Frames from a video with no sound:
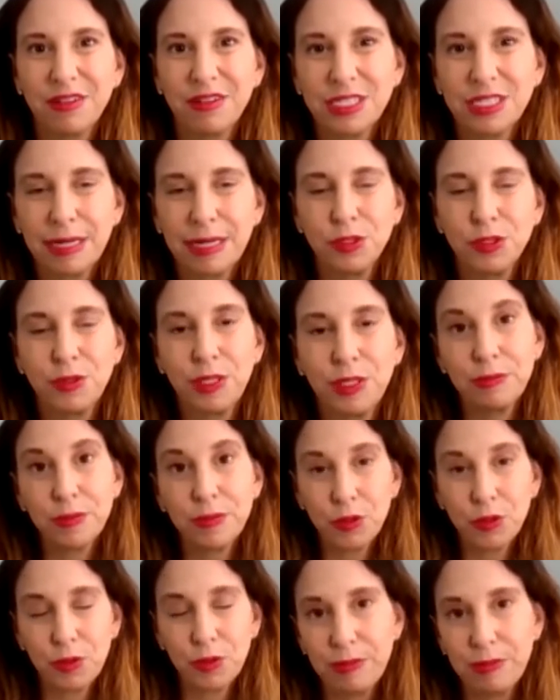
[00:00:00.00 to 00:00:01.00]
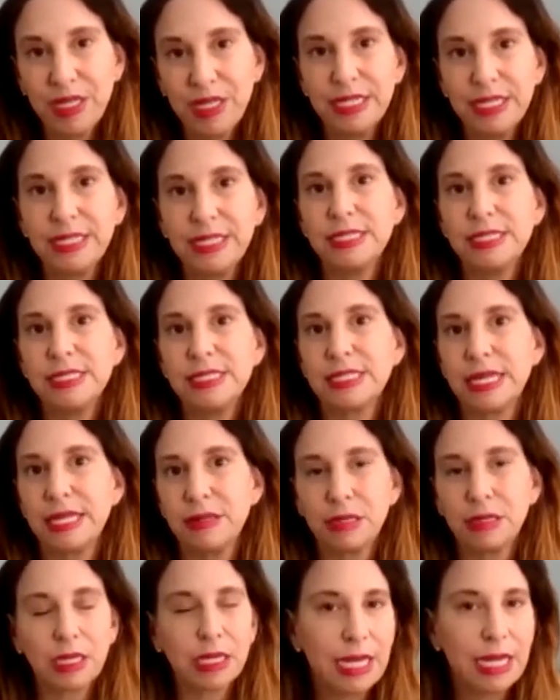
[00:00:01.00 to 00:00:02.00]
time doing meetings
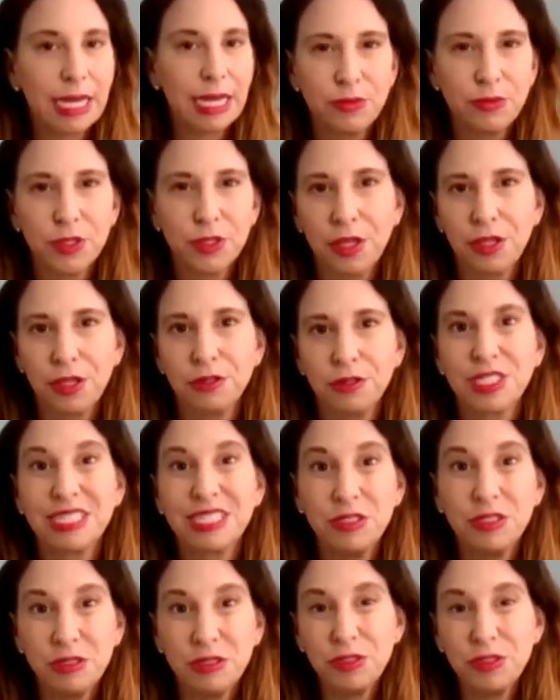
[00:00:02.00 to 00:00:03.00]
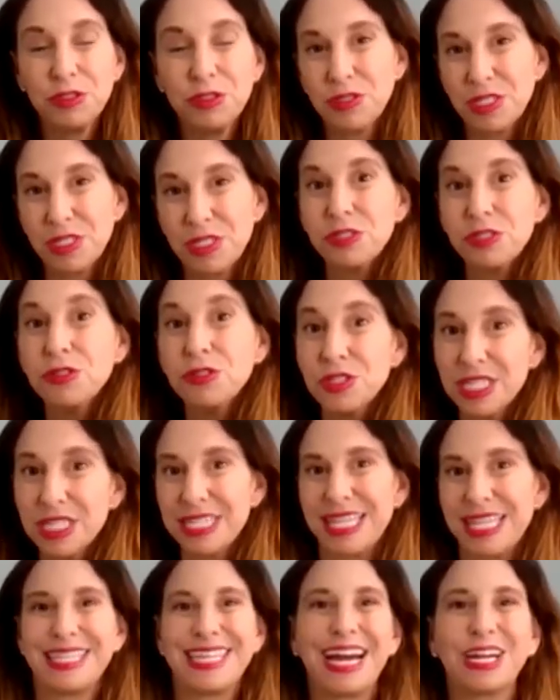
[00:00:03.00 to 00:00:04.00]
and connecting with others,
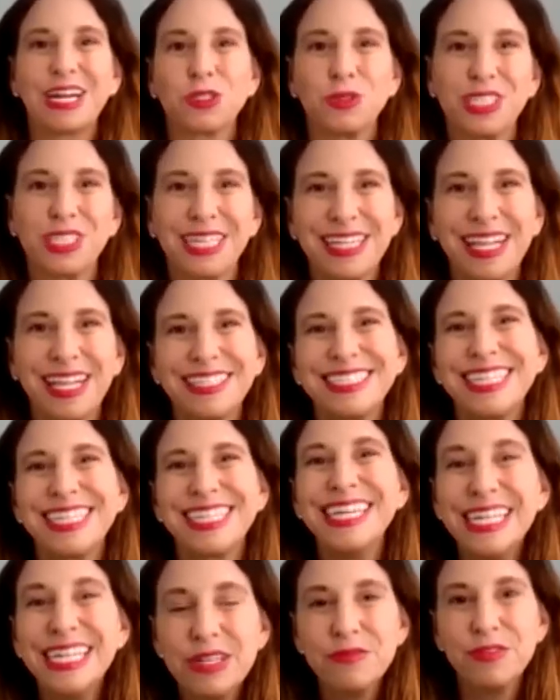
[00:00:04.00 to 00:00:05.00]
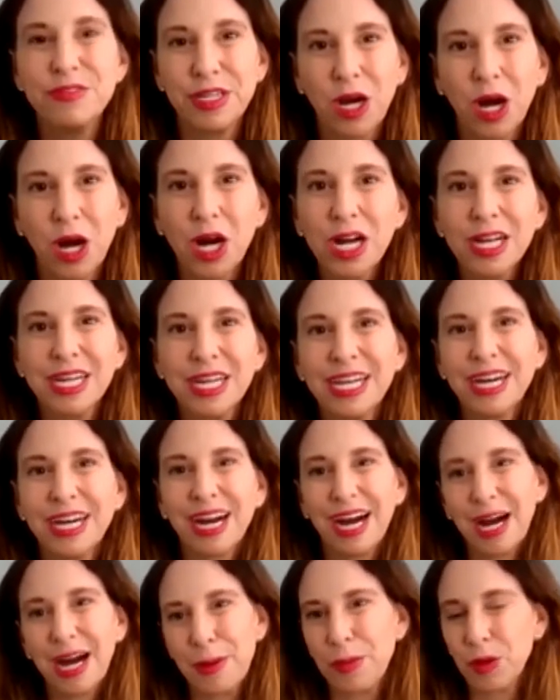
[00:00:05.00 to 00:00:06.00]
using the actual technology in VR,
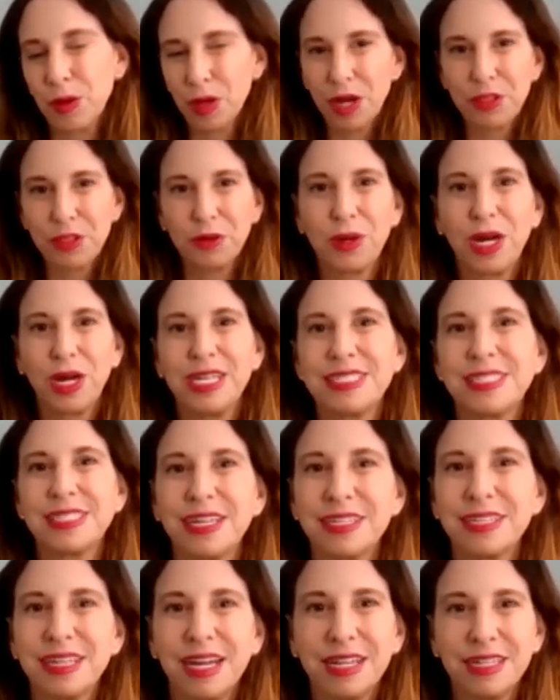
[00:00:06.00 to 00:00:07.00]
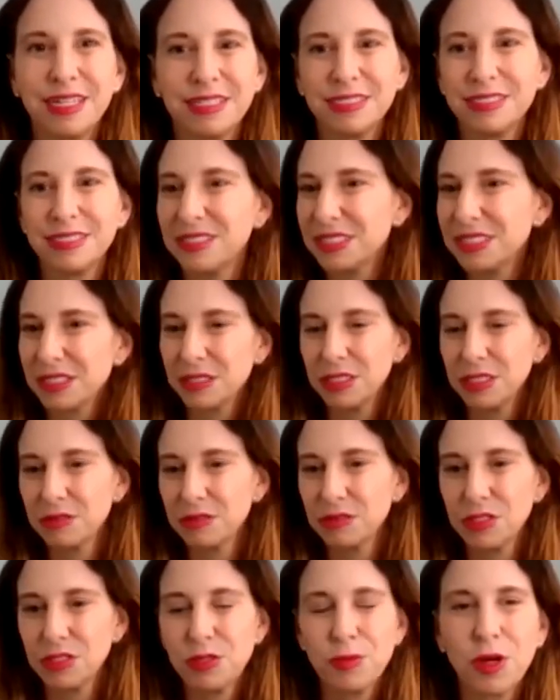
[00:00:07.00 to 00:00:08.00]
or otherwise on
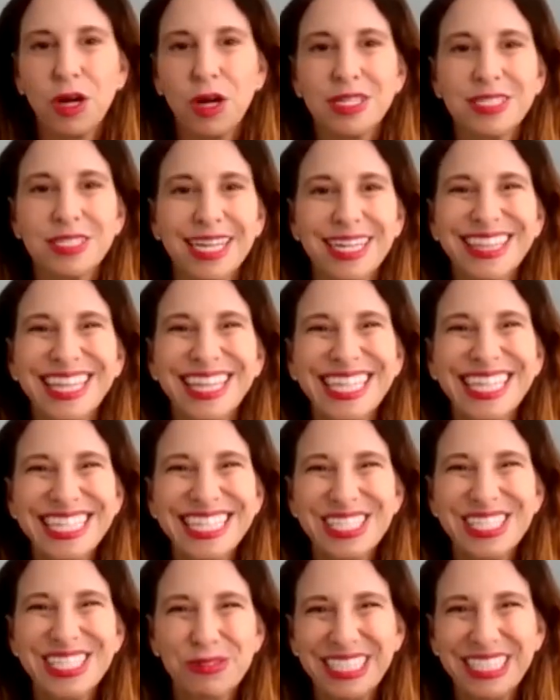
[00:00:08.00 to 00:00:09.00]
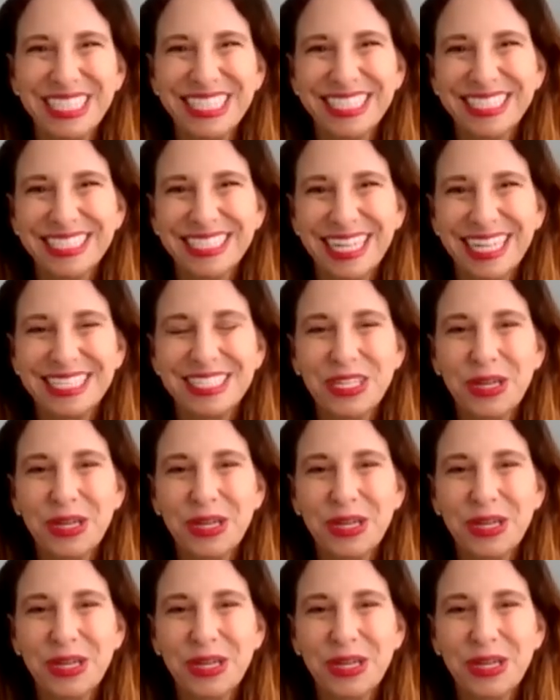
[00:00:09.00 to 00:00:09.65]
Zoom calls like this one. And so